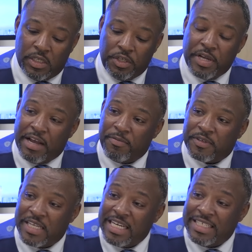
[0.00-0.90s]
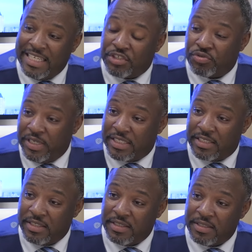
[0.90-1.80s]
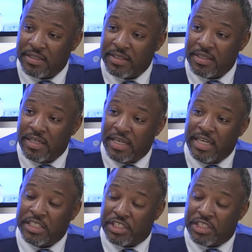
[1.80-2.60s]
you have 10 districts in